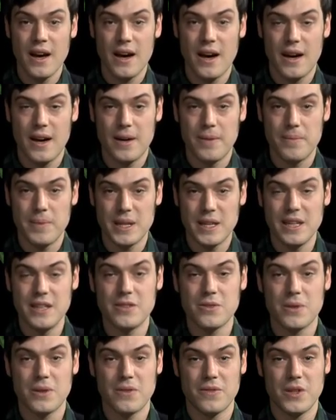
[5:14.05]
Um, but he
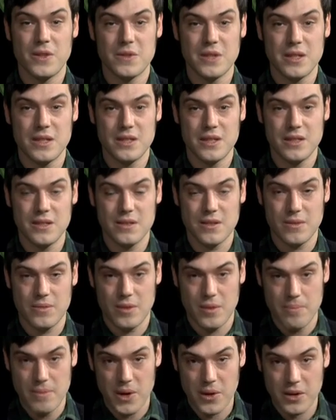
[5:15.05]
sort of goes into so
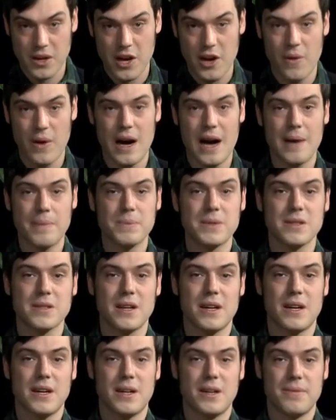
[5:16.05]
the milk co-ops,
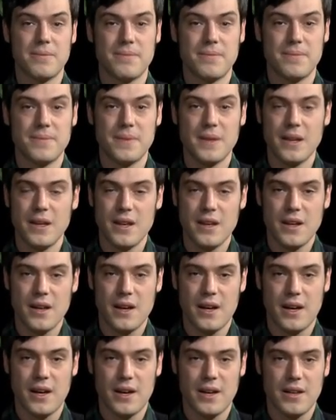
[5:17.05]
um,
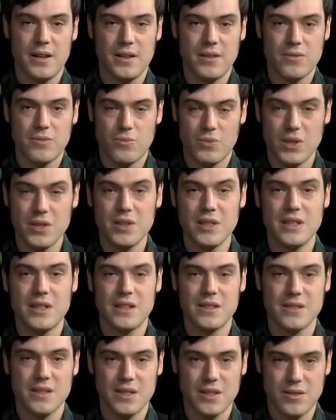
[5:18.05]
uh, really
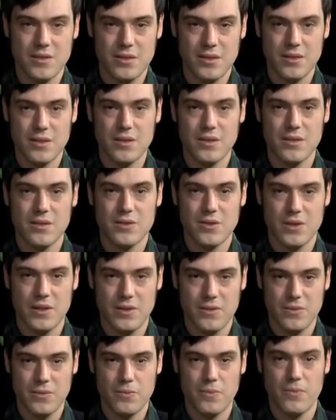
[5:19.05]
does a sort
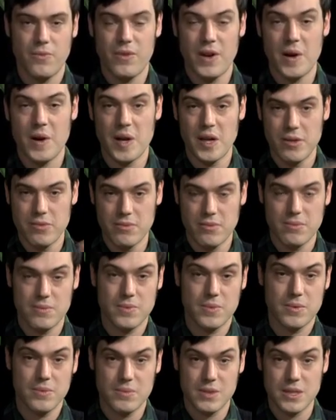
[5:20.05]
of very
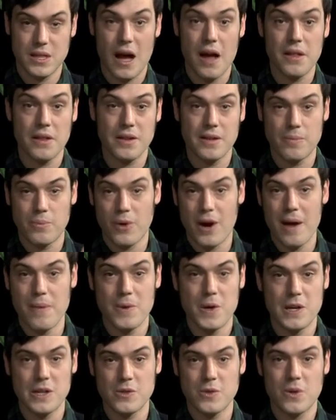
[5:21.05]
solid
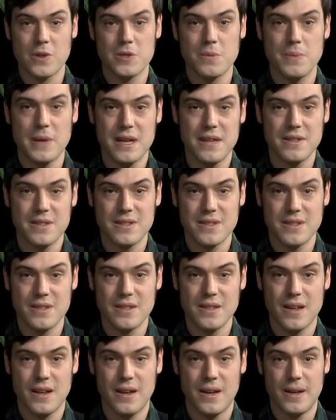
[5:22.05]
primary
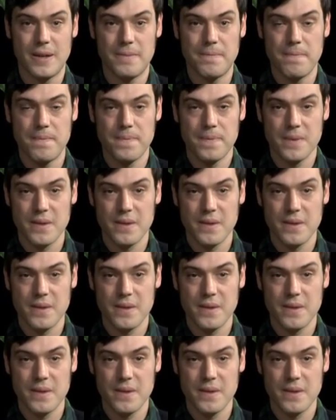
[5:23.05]
source-based um,